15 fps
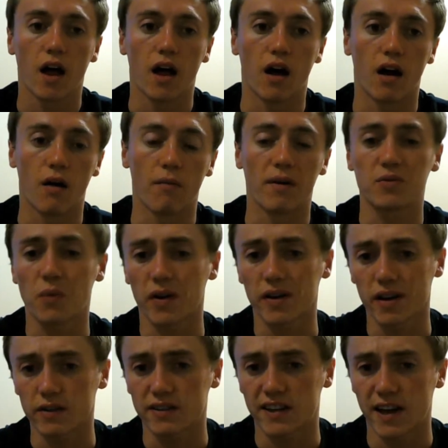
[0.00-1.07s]
As one
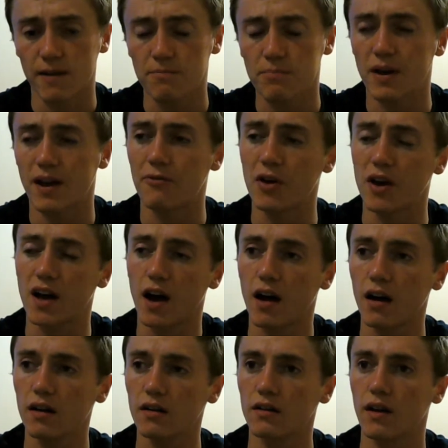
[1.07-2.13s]
little tip,
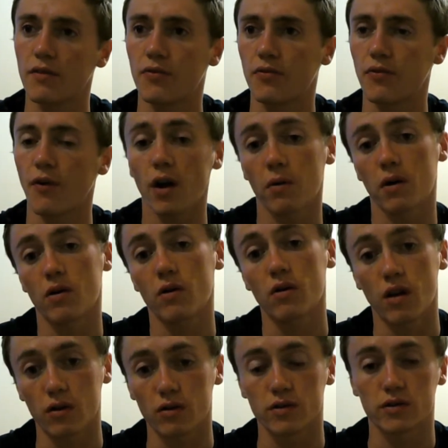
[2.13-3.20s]
if following all
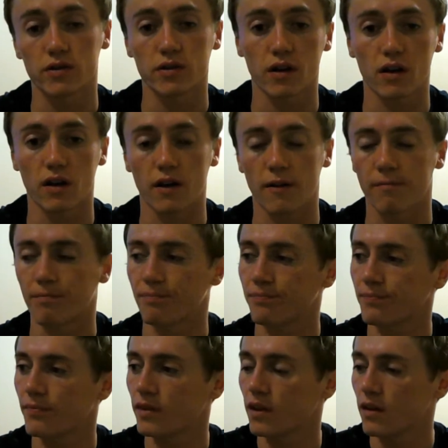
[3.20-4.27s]
those
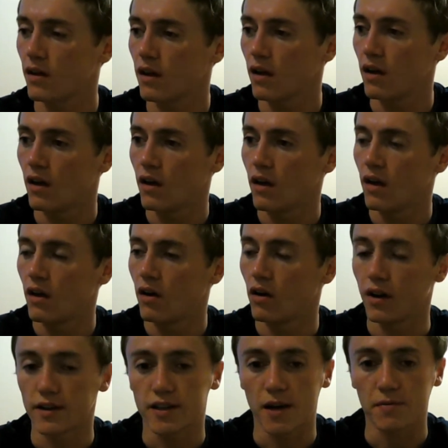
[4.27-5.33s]

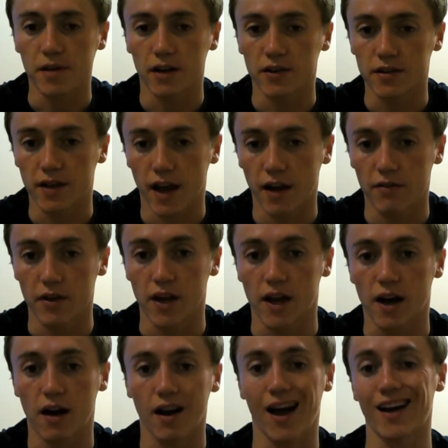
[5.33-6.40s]
all the tips I just gave you, you
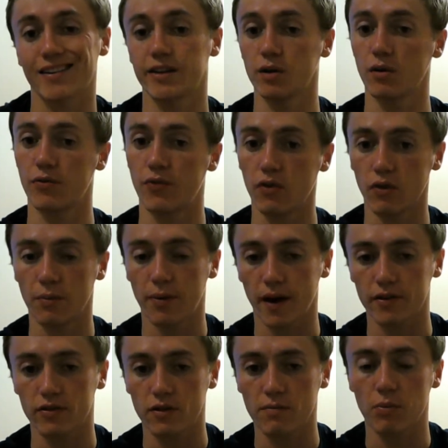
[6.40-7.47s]
can't actually do a full
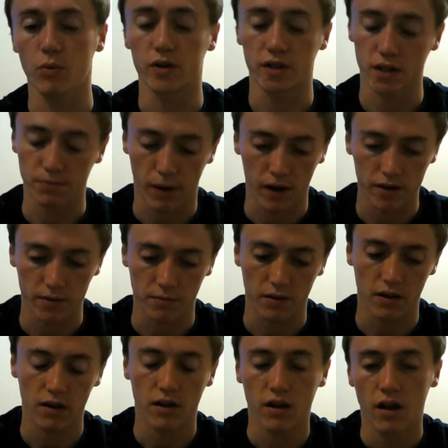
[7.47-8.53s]
press up, which is
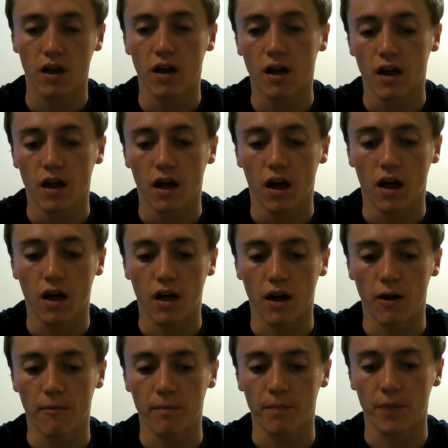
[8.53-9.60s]
possible,
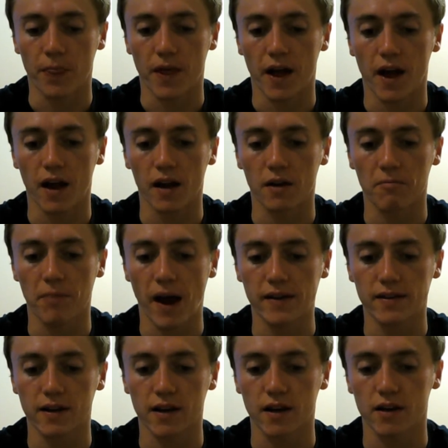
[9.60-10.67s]
then
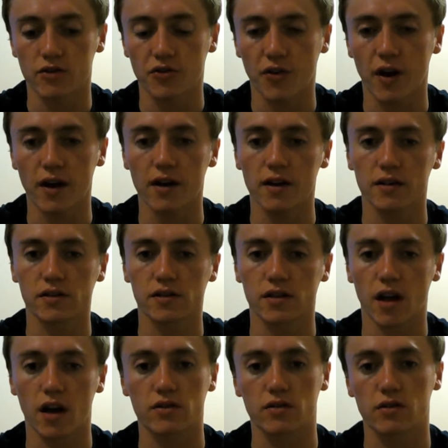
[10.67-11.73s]
basically try and
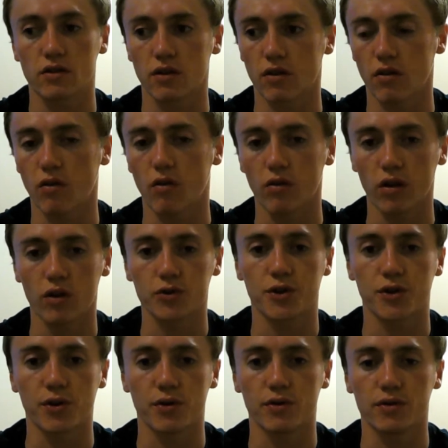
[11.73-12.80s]
stick to all those
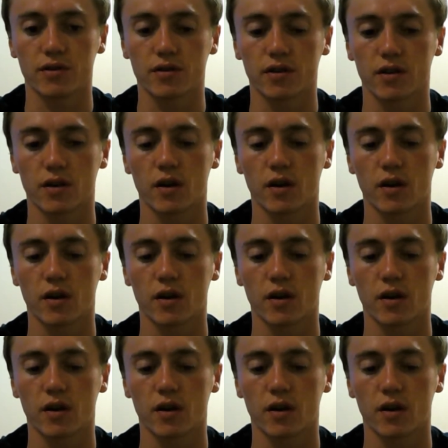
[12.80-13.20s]
cues,